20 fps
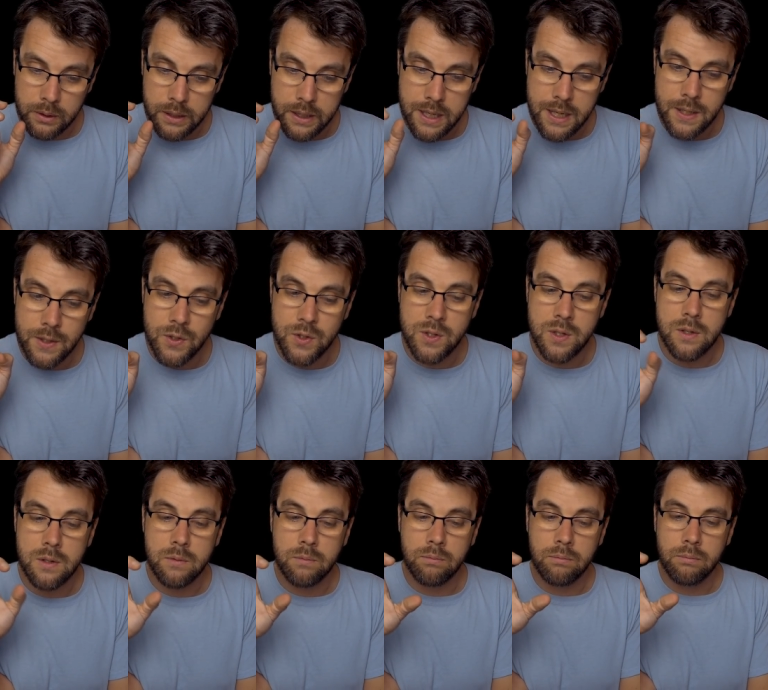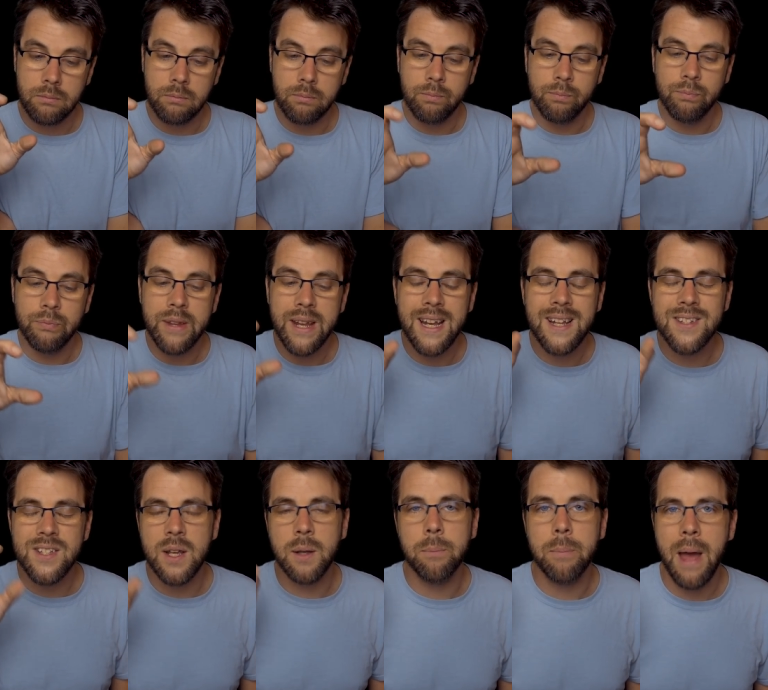he's
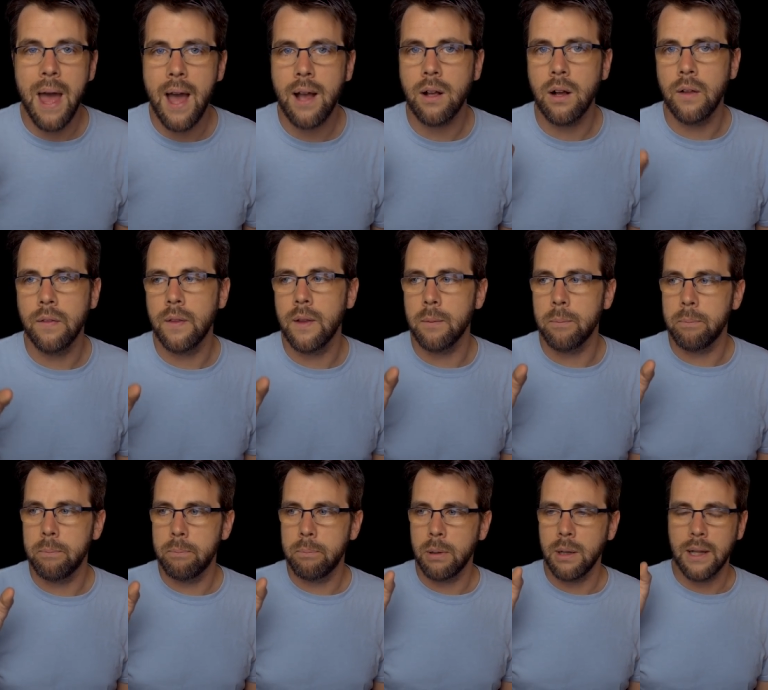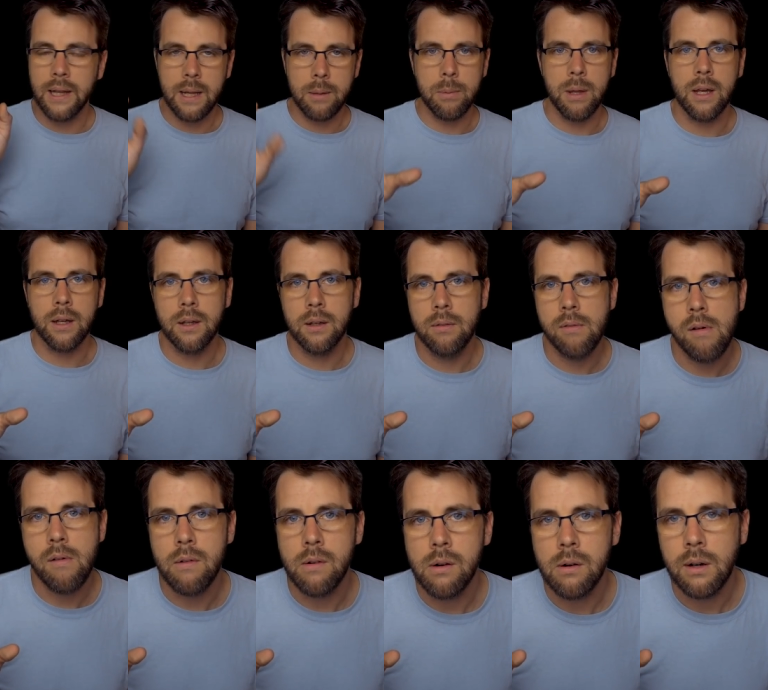easing back on the polemic.
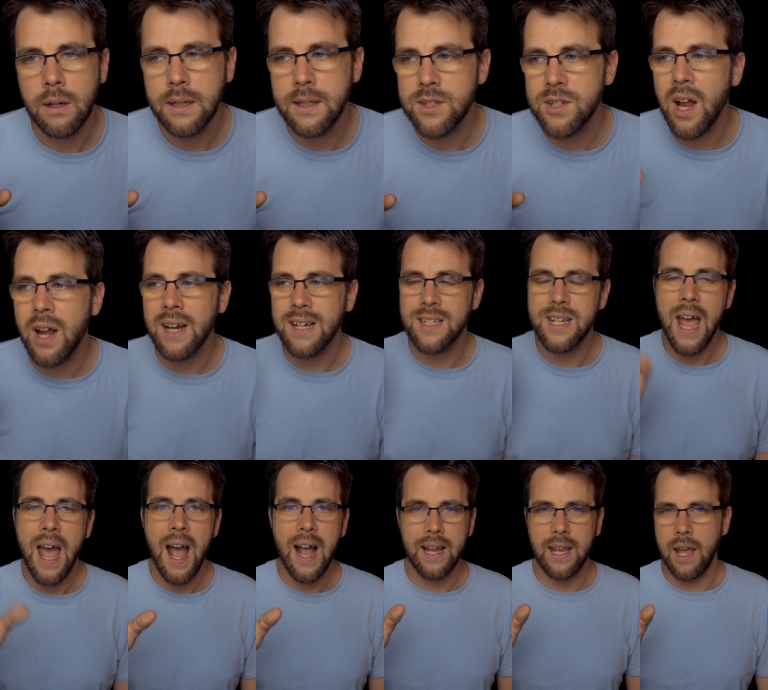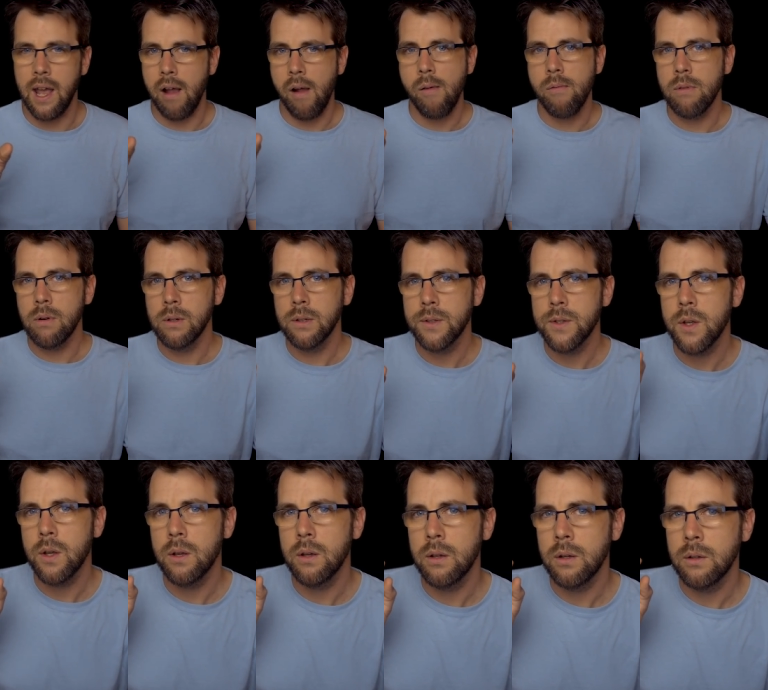He's not attacking
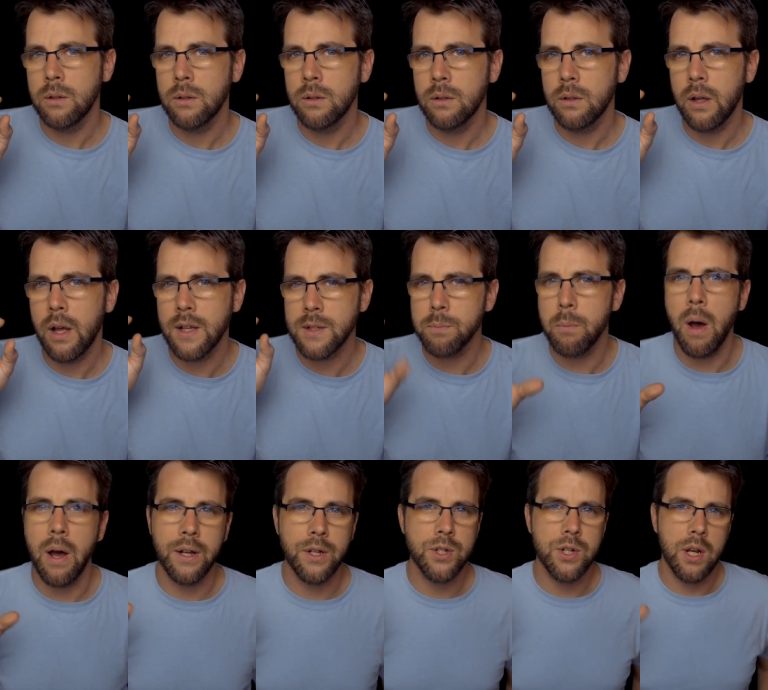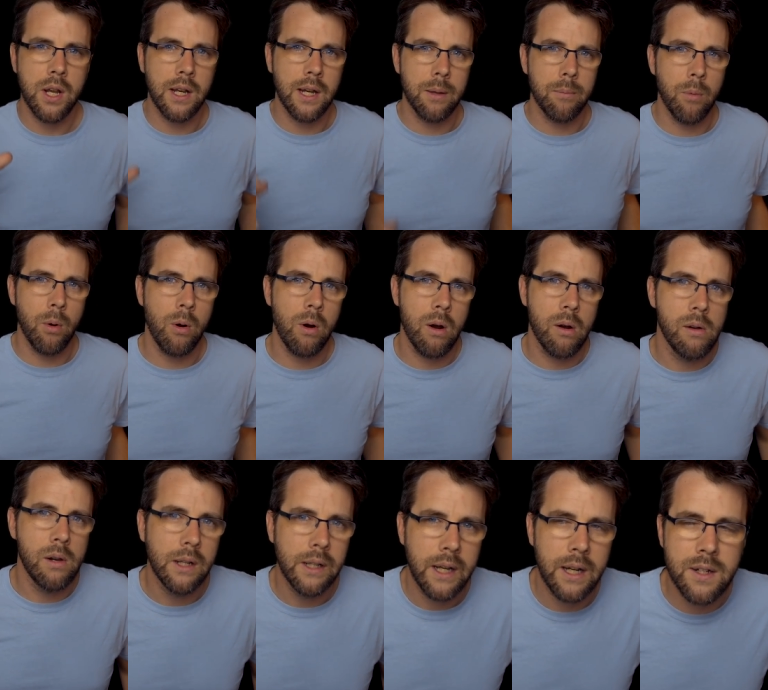as much anymore.
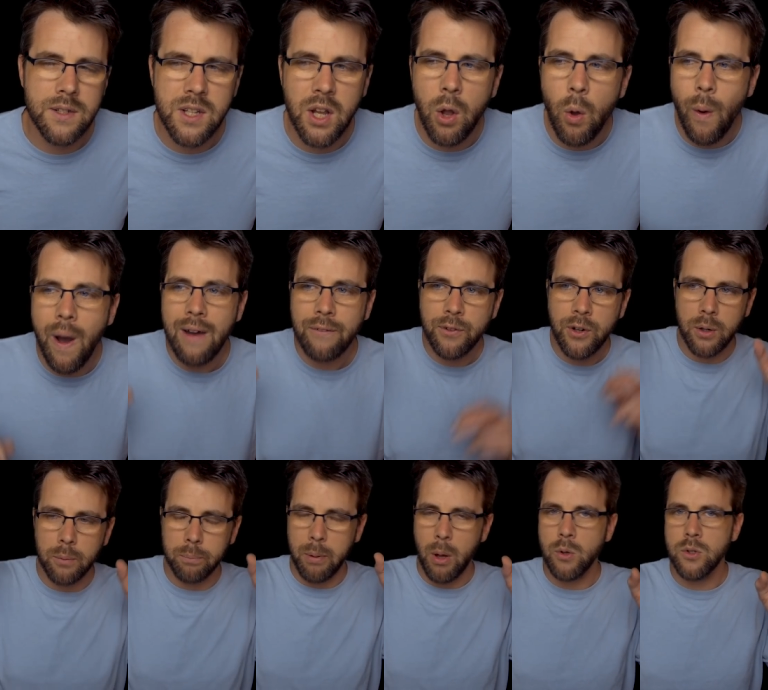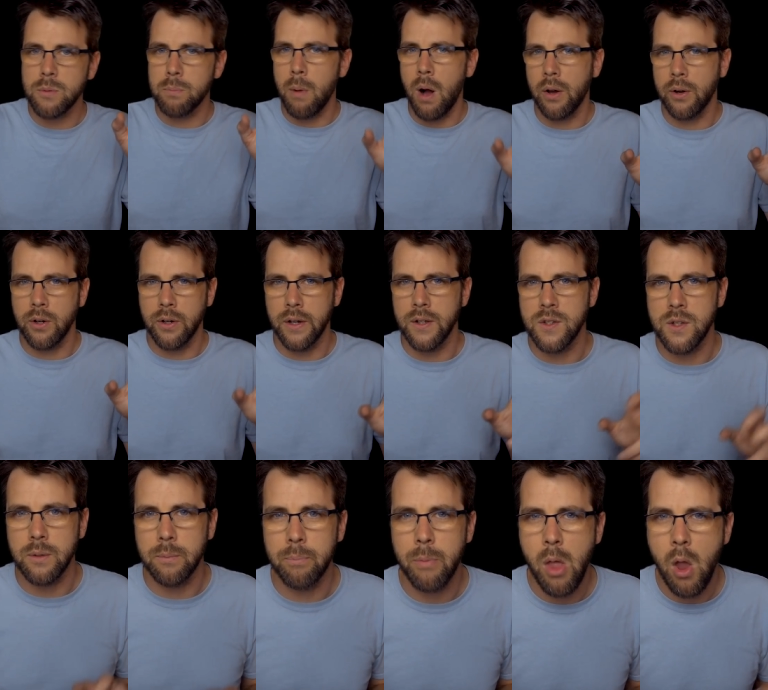He doesn't go after
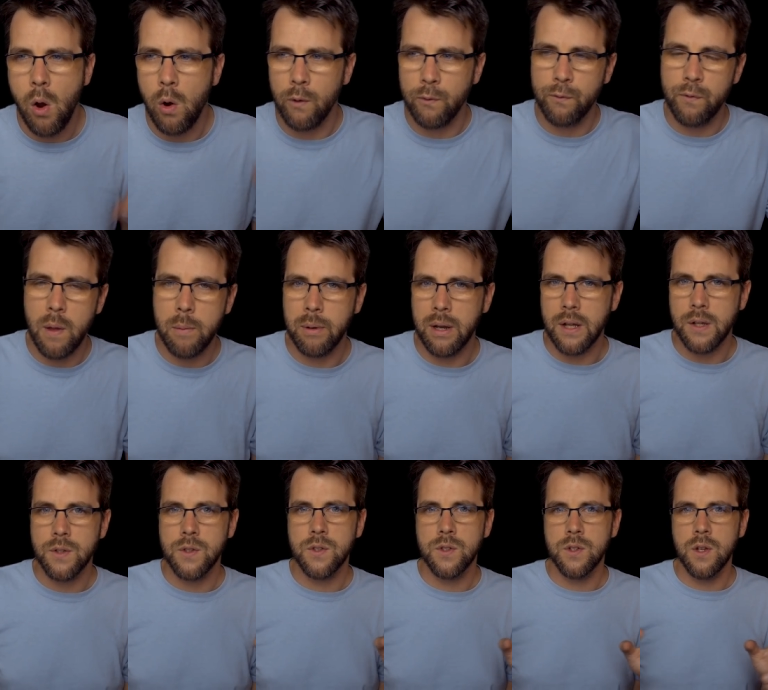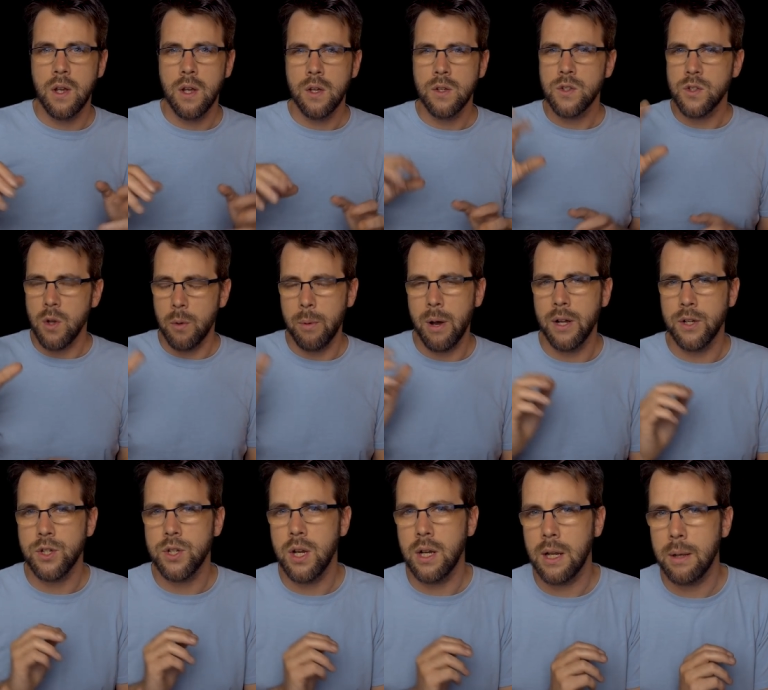postmodernism or feminists so
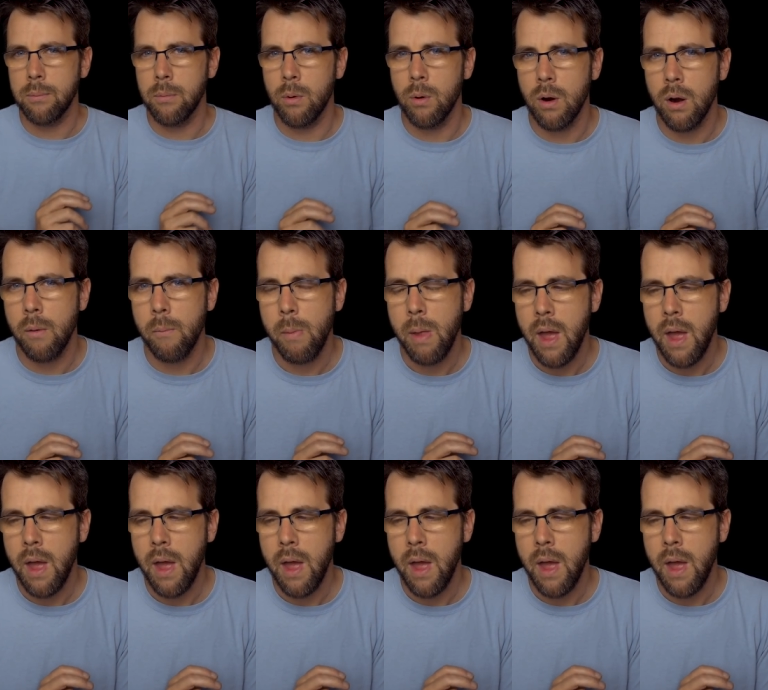much anymore.